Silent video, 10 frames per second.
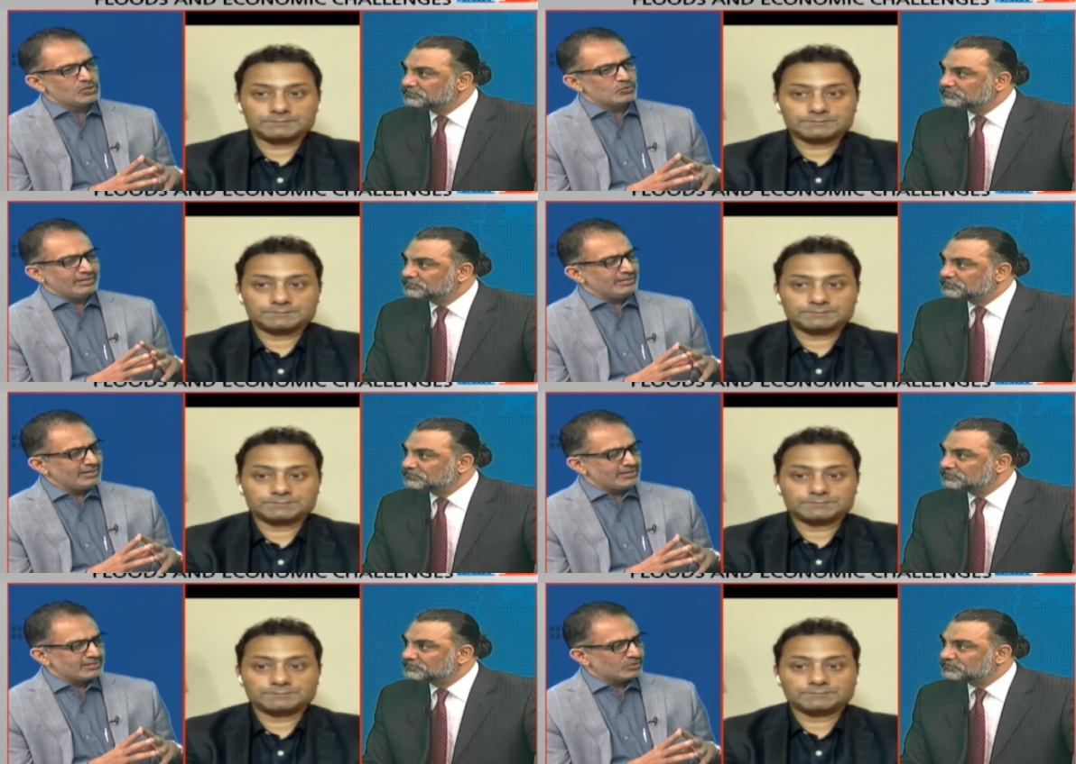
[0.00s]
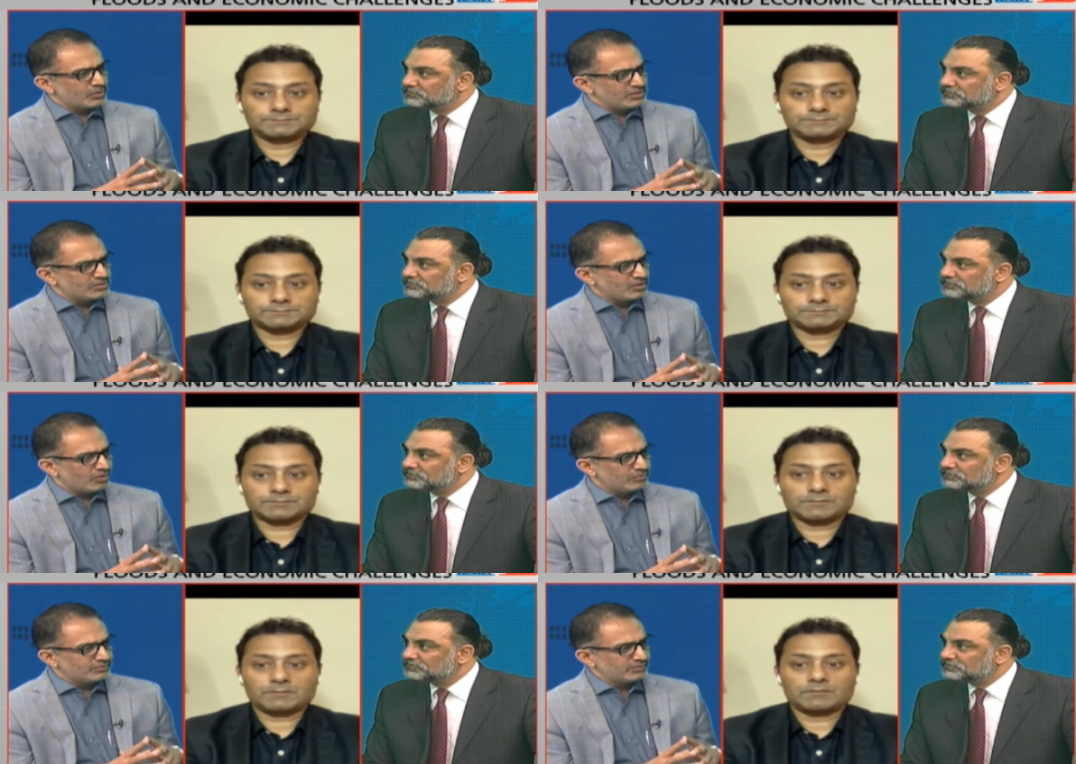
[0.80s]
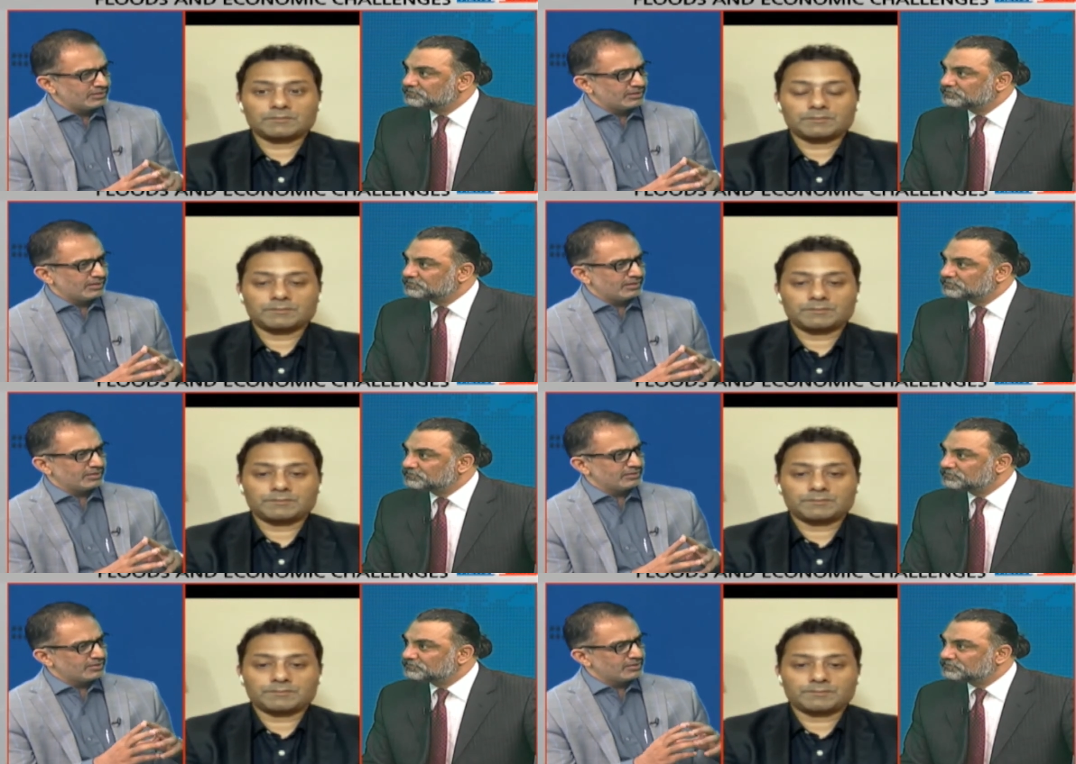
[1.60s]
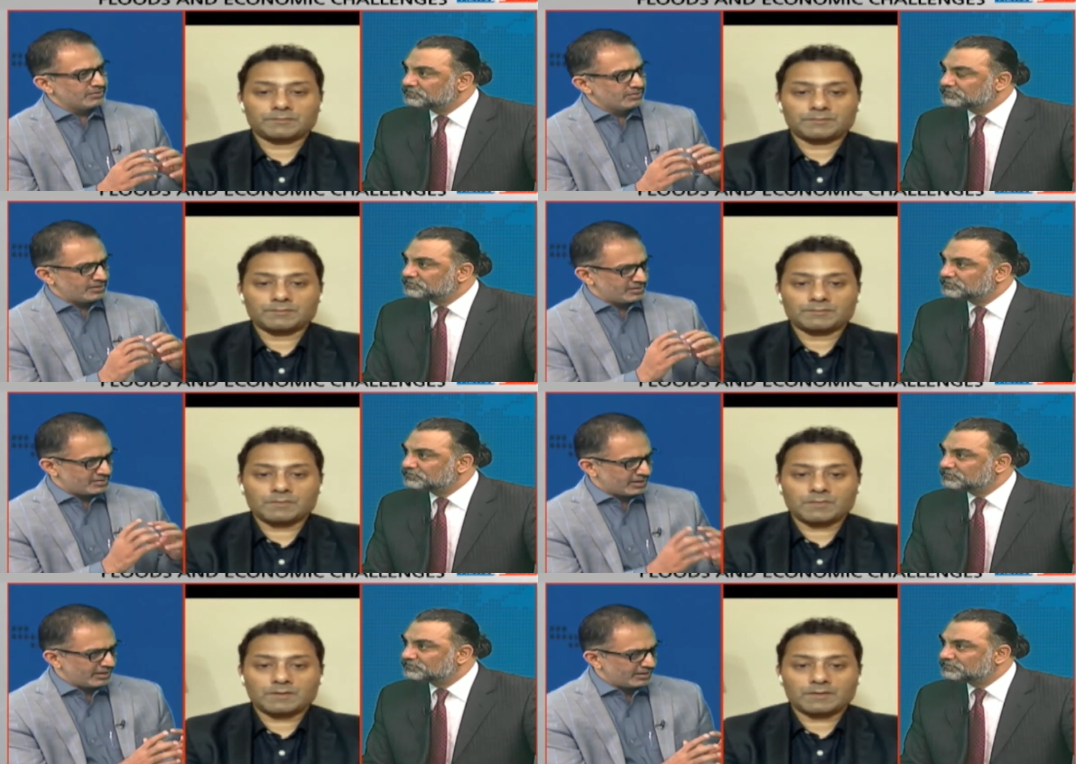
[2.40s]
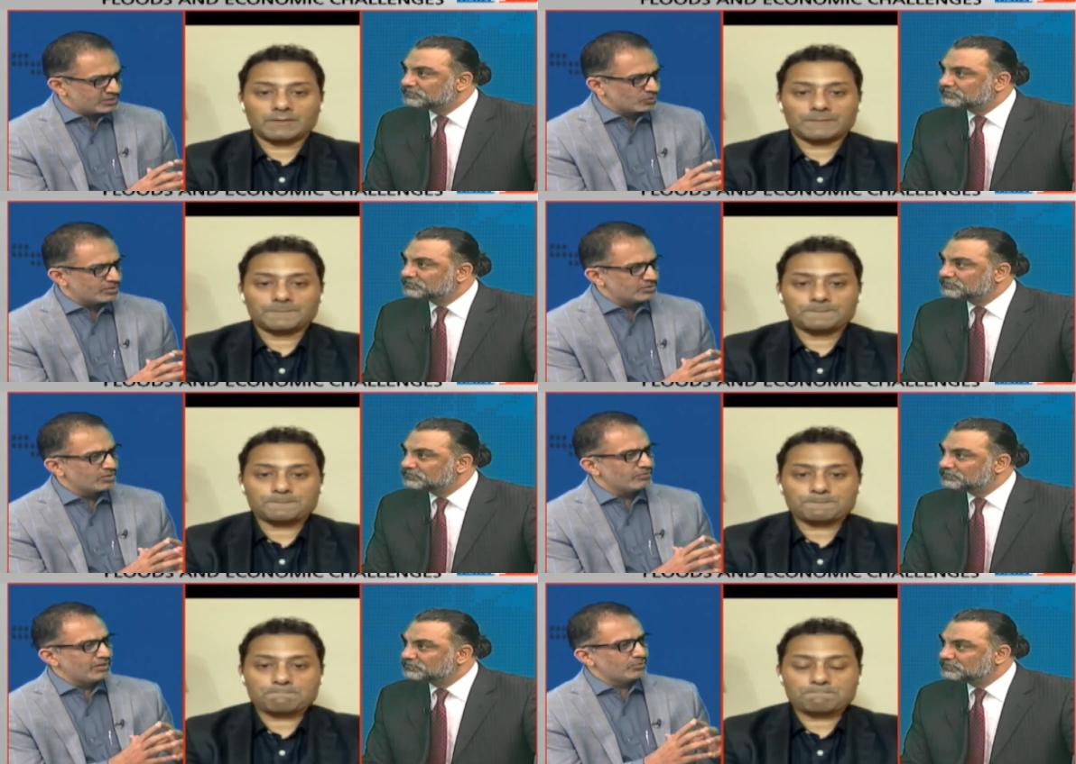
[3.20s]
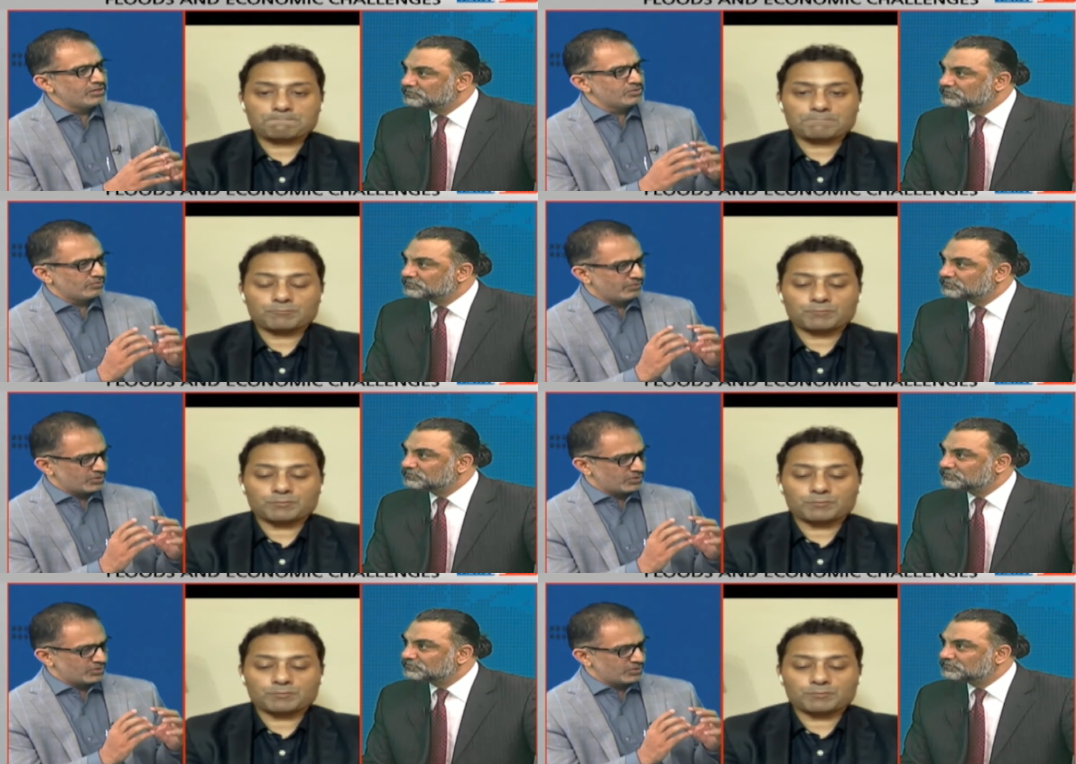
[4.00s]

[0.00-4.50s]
Speaker 1: So I think it's a question of uh, the, the design. It's a question of allocation of